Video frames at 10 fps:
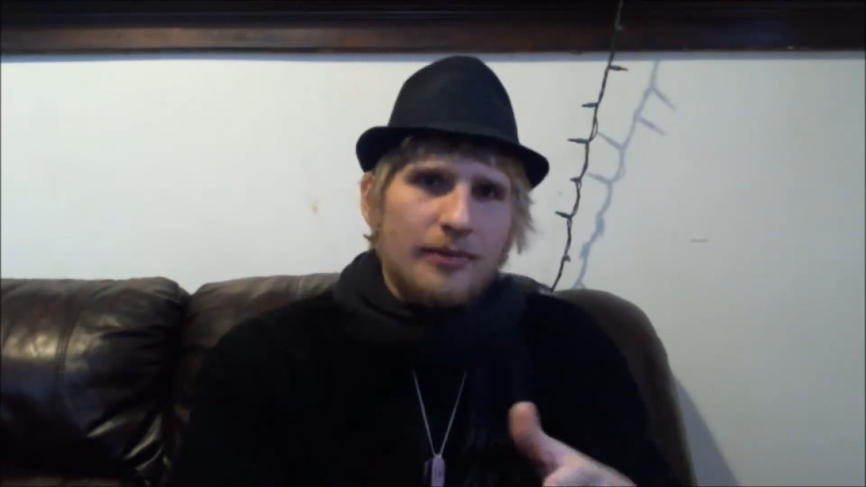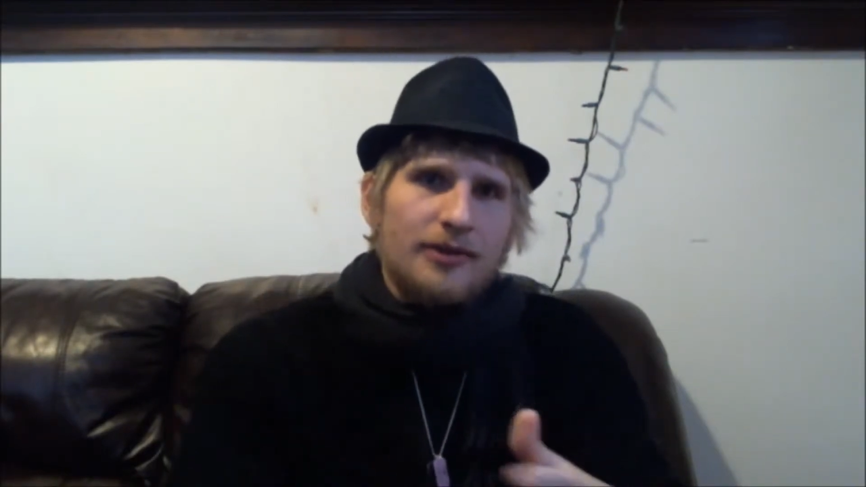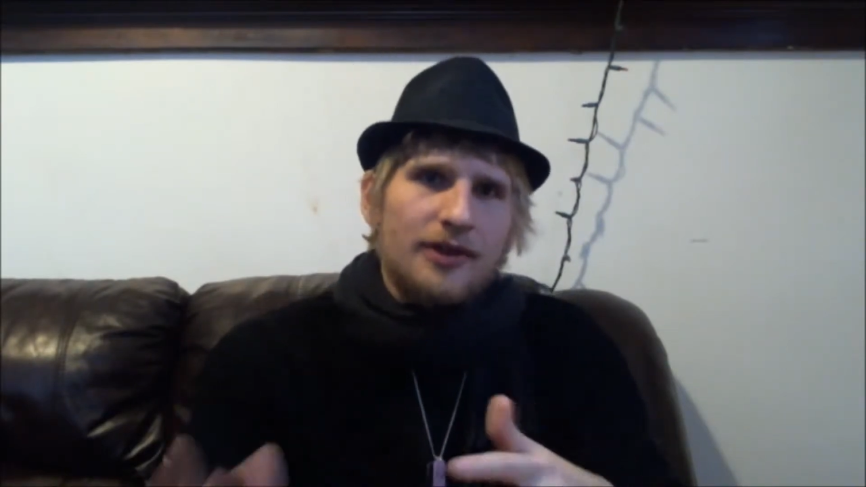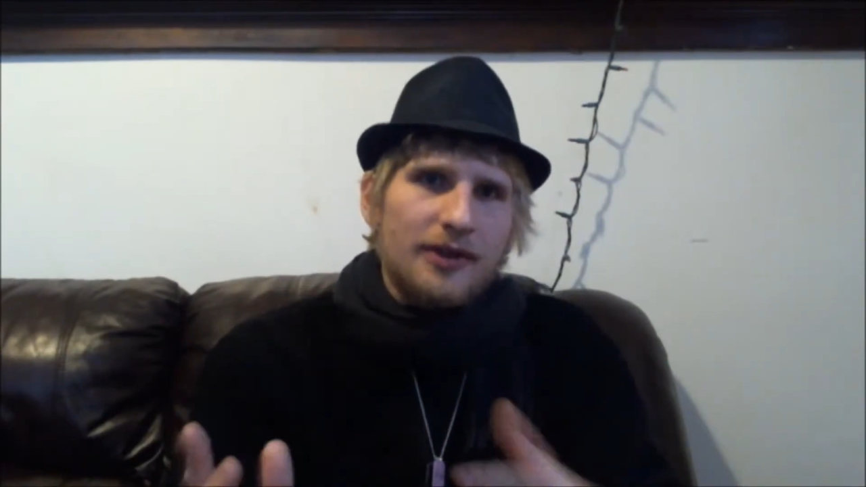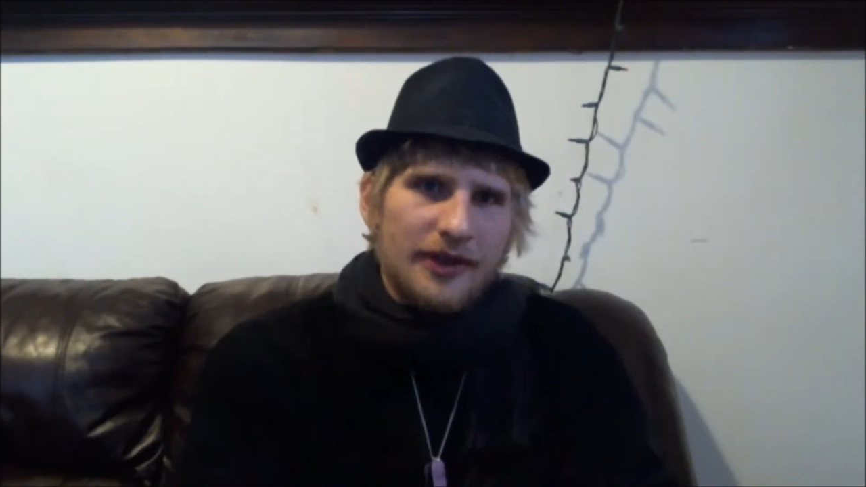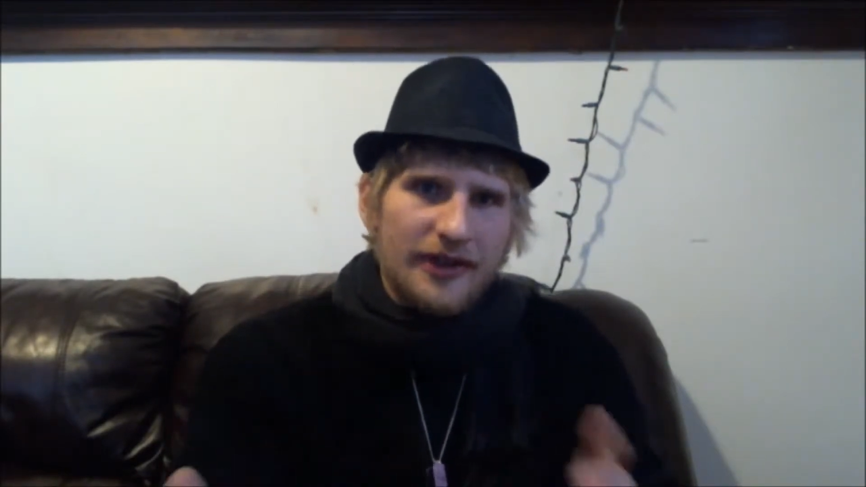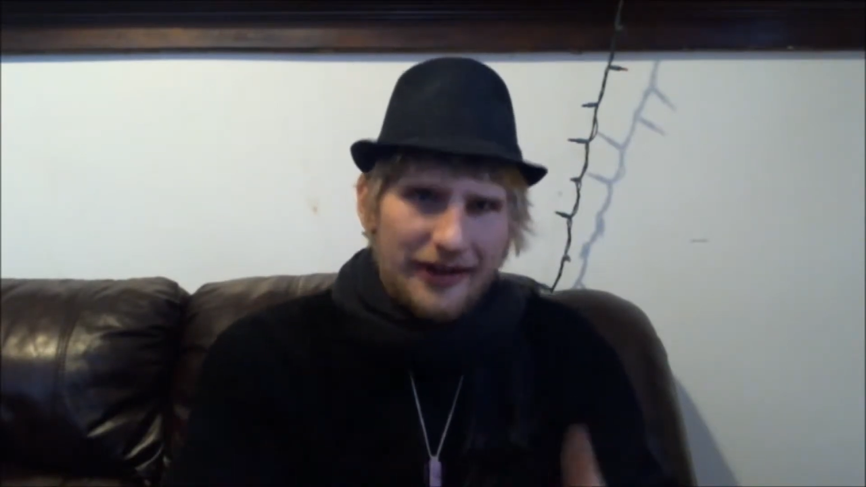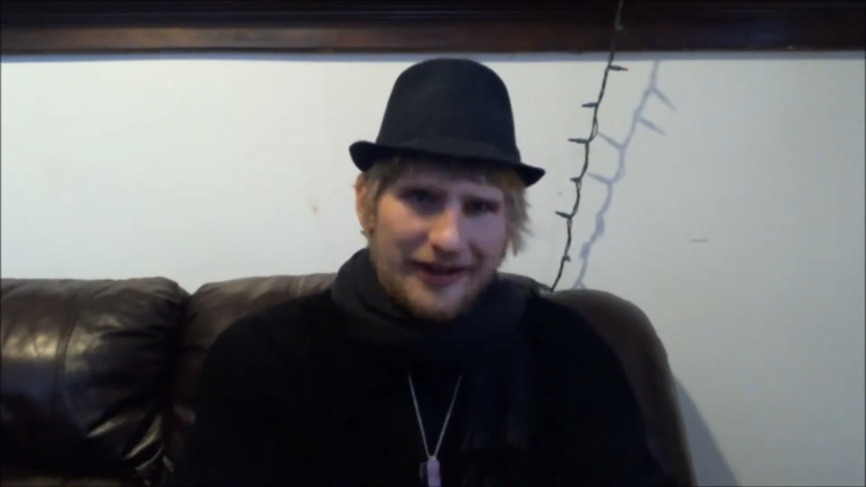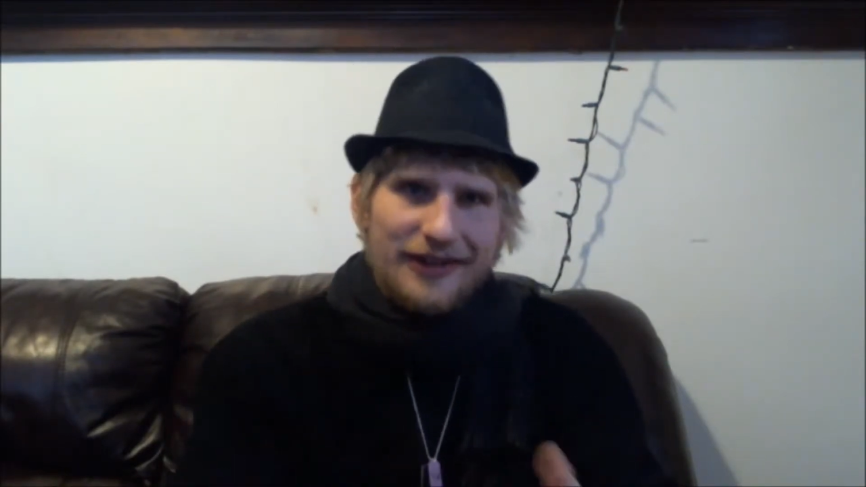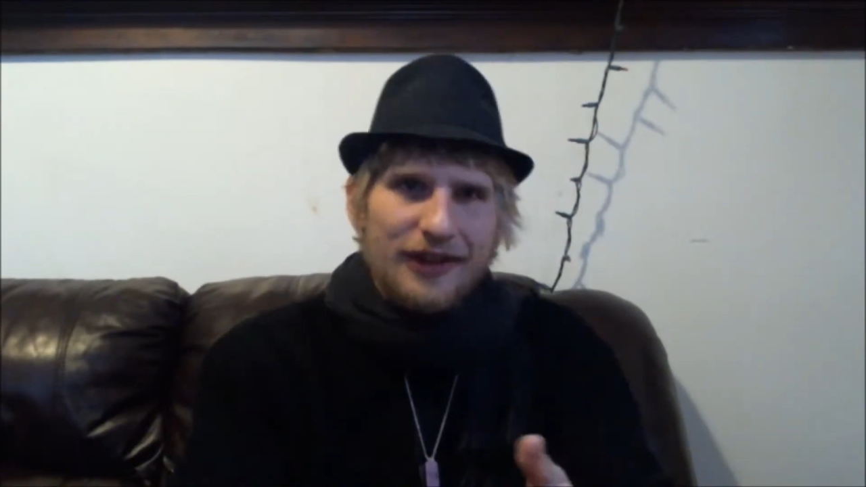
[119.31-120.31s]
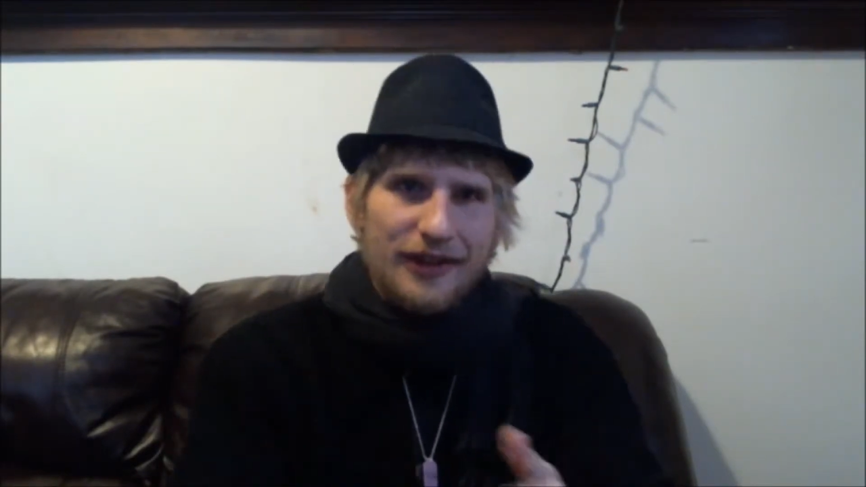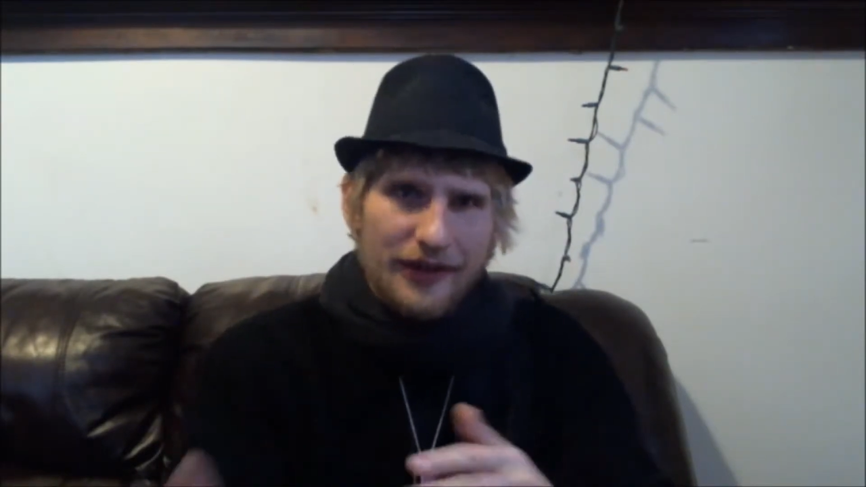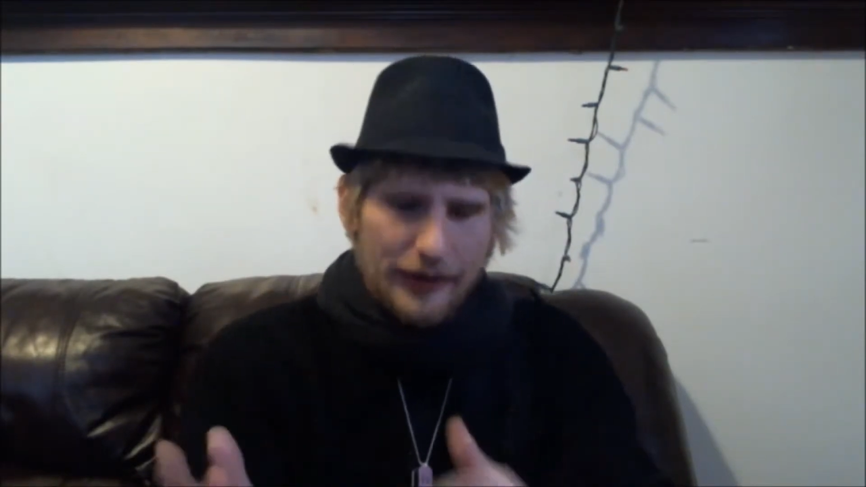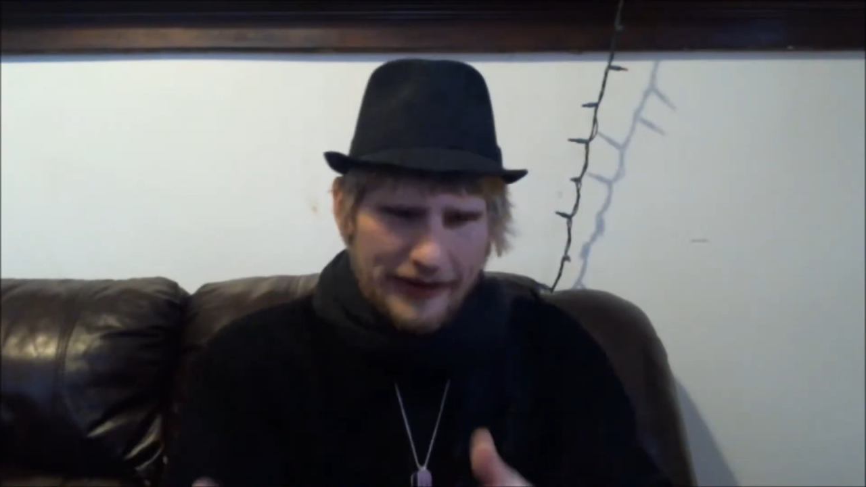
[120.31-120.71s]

Luna and Celestia's old